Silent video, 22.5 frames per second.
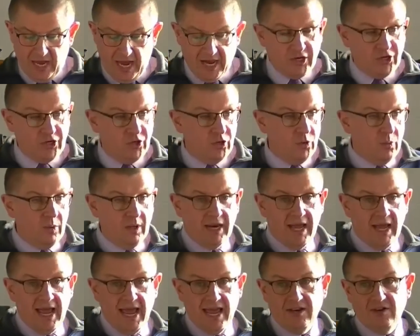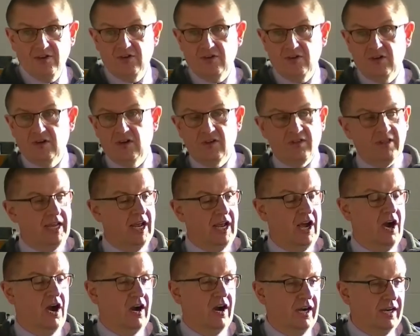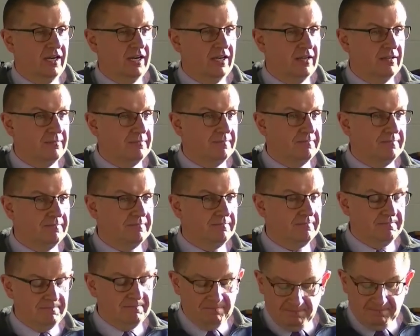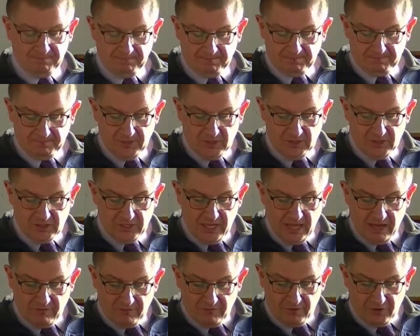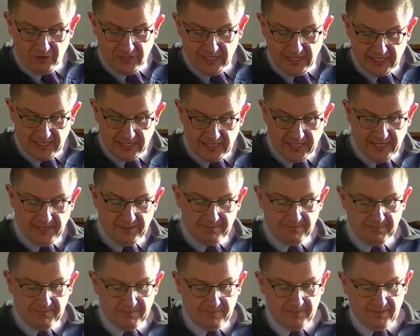and you will enter the ark." You see that in verse 18.